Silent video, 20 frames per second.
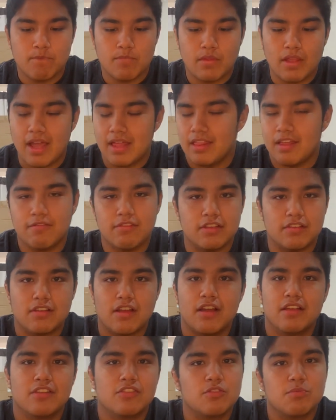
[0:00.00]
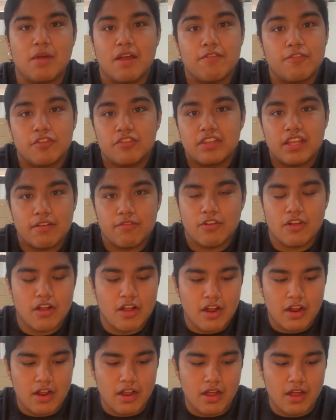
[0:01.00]
I love this car. This is my first
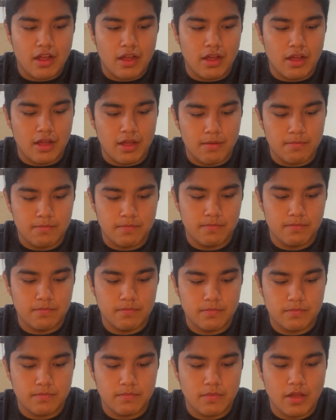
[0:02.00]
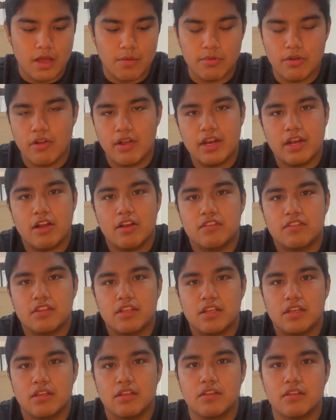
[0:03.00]
ever hobby grade
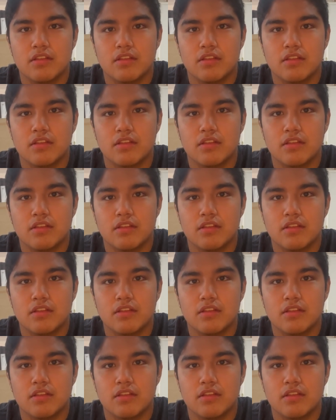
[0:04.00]
RC,